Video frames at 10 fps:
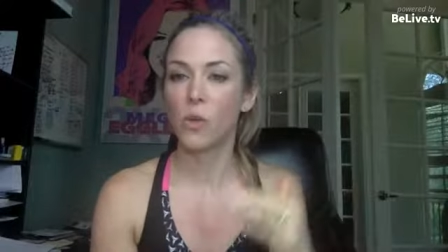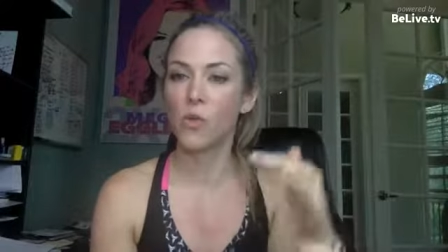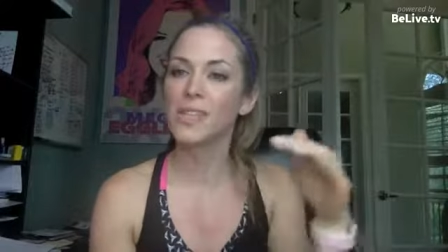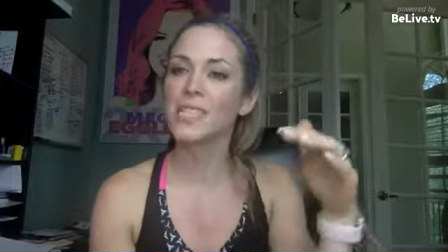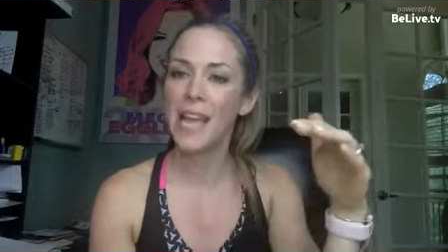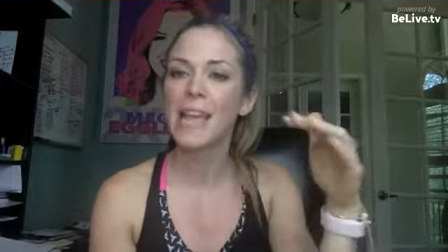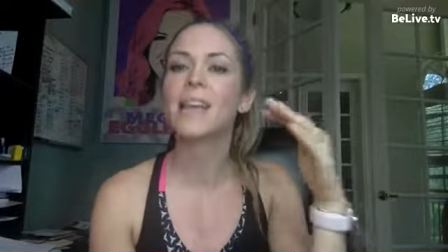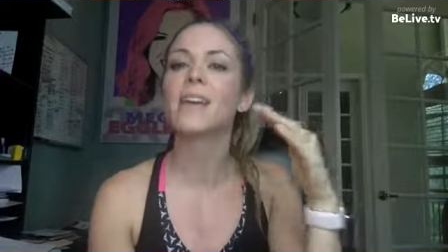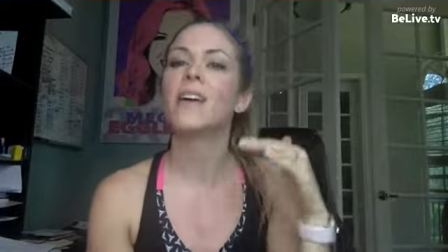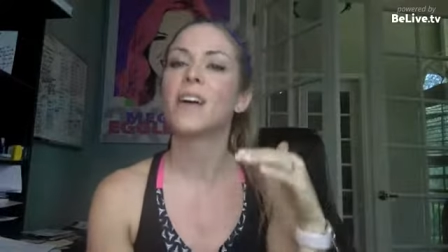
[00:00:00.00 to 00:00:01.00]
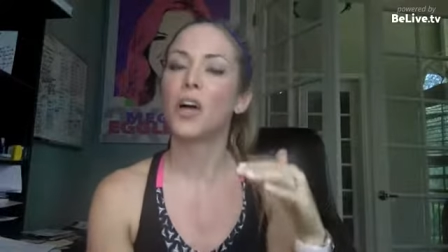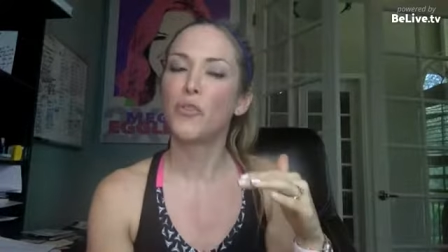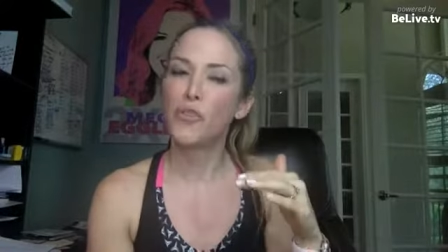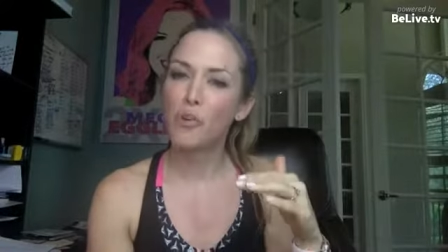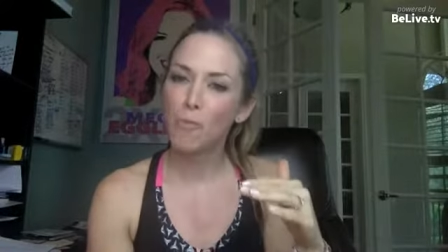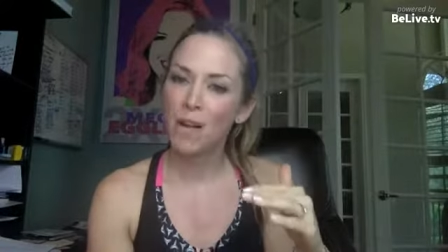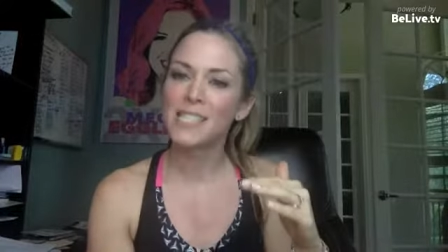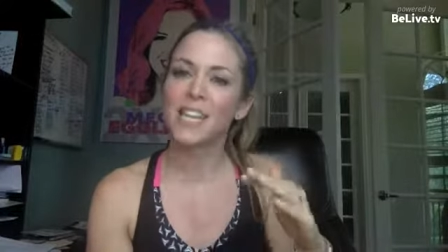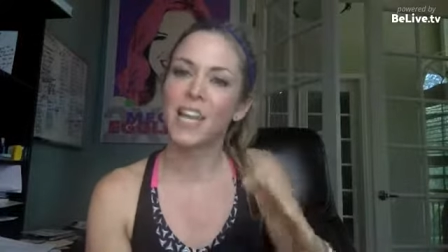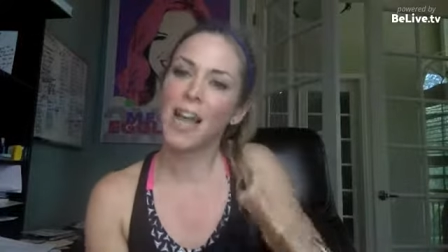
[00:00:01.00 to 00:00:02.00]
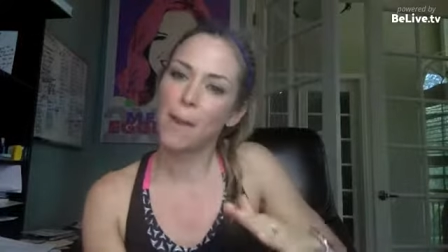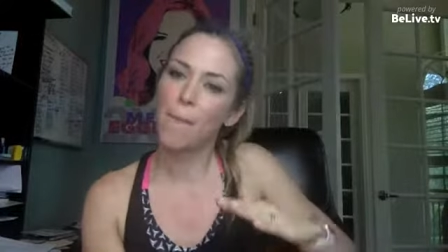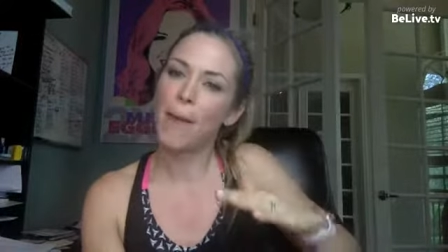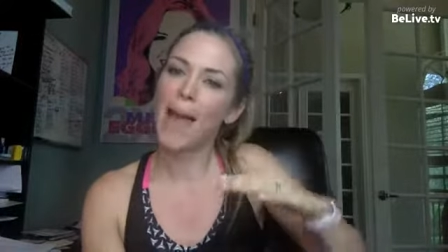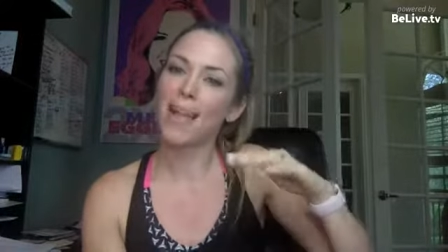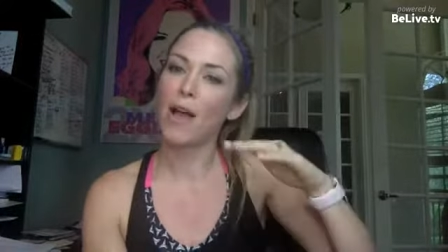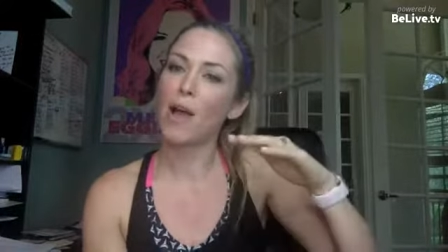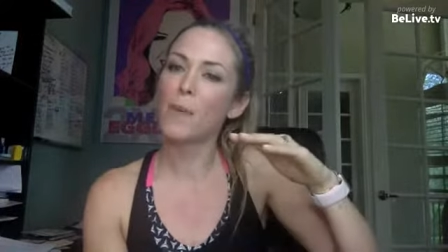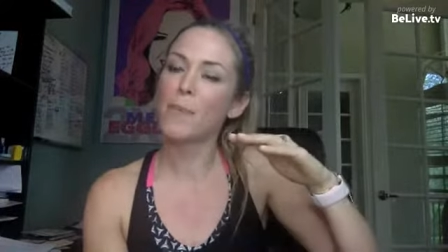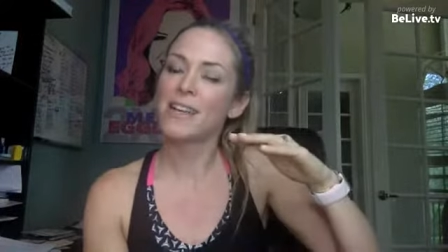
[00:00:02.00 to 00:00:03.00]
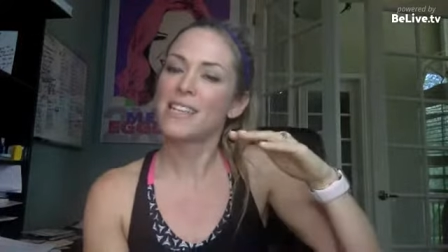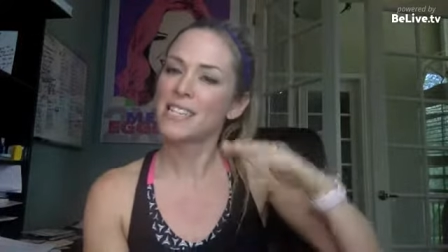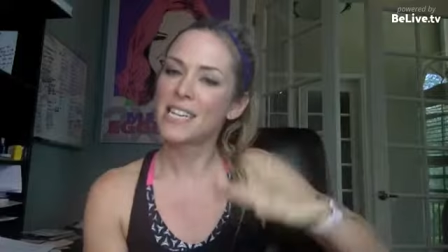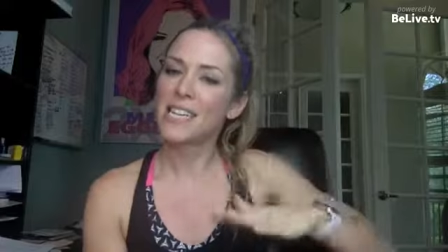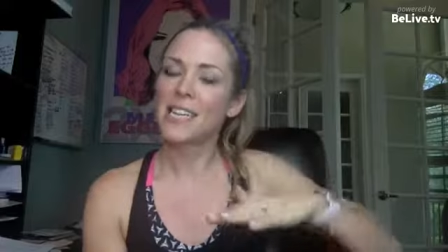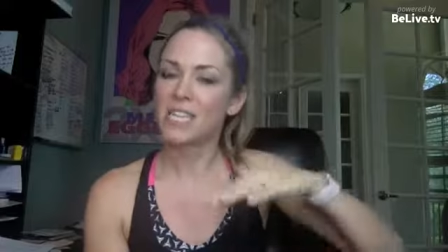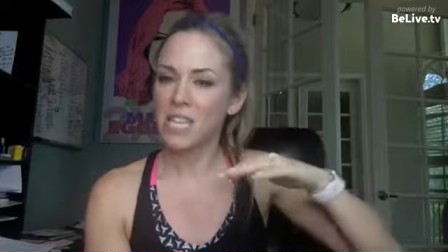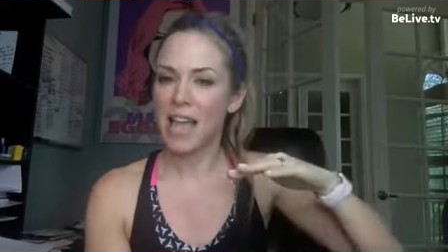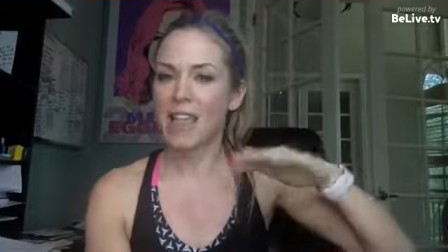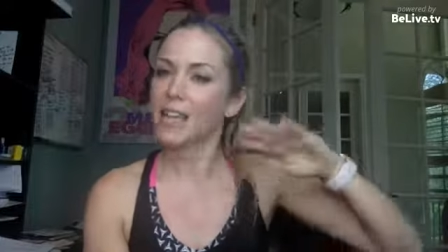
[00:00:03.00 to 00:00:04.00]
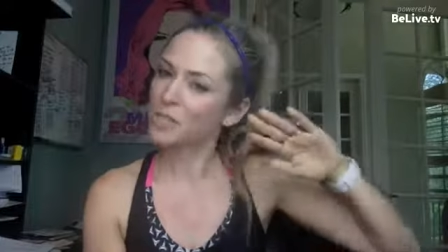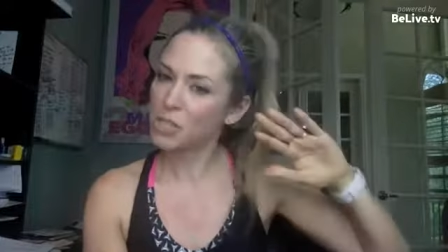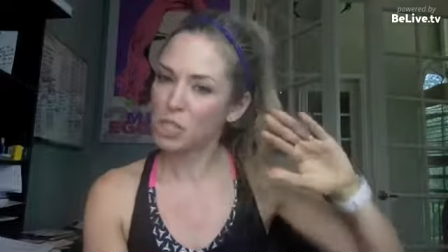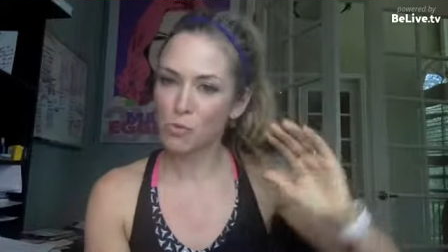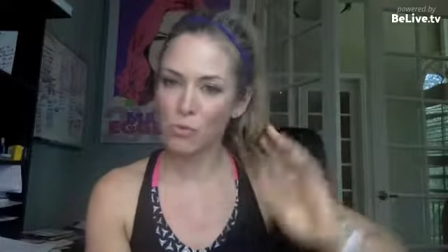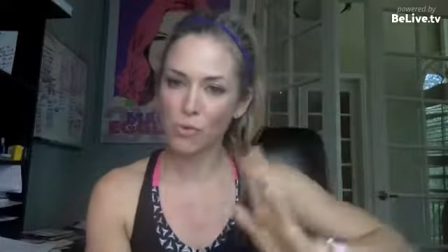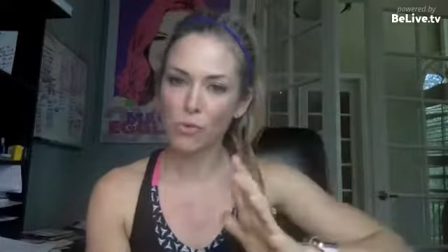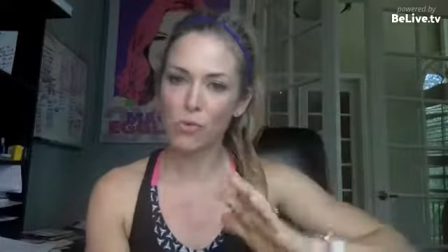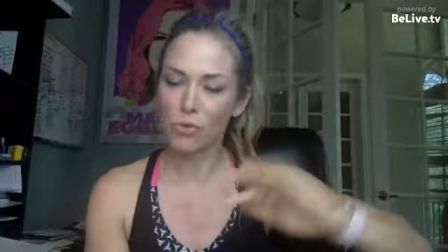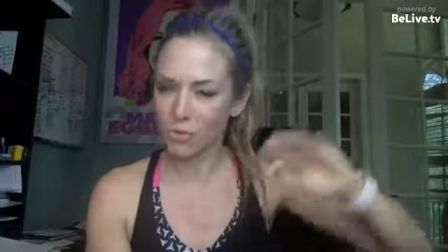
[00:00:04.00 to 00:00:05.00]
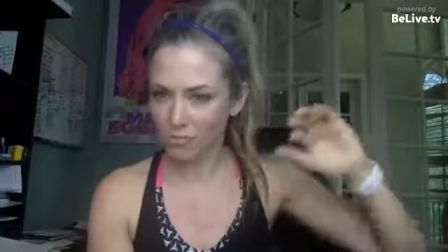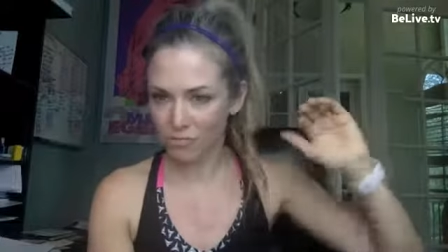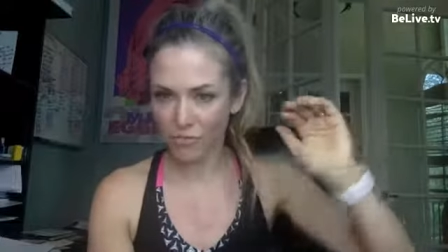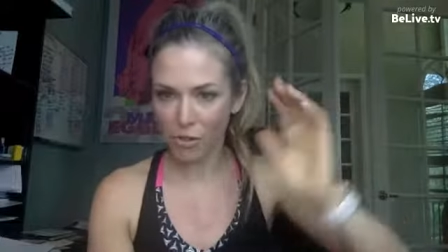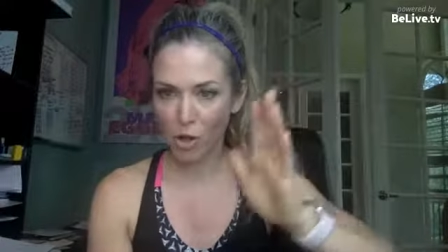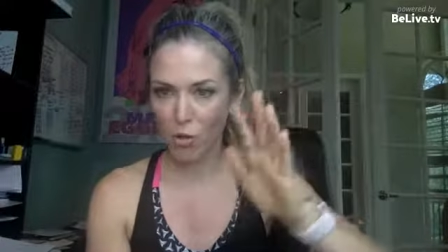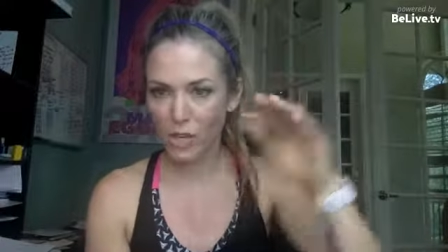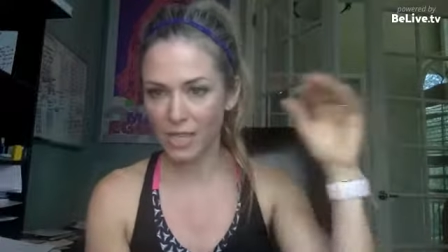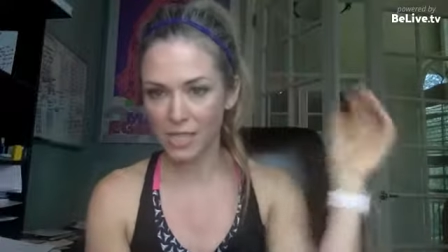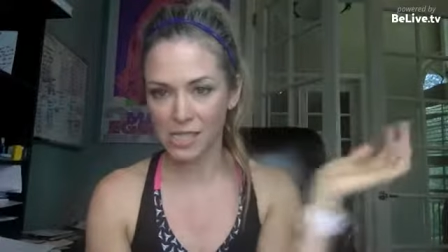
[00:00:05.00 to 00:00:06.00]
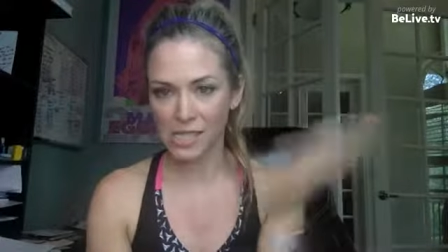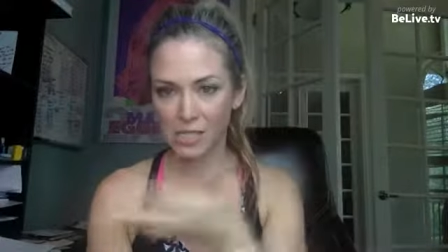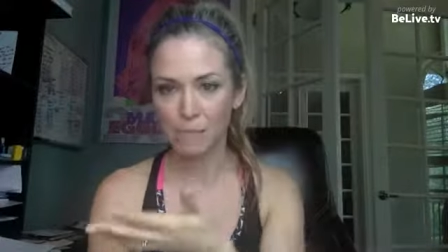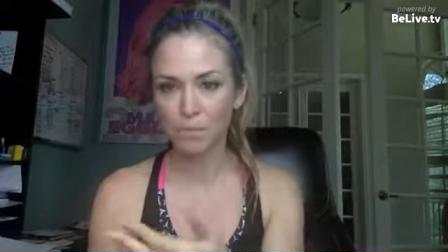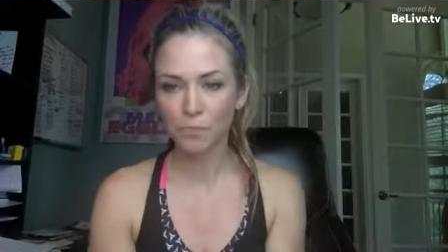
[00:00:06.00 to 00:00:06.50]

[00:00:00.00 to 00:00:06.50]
So it can take a few months to like kind of back it up to get it to that like smooth flowing system.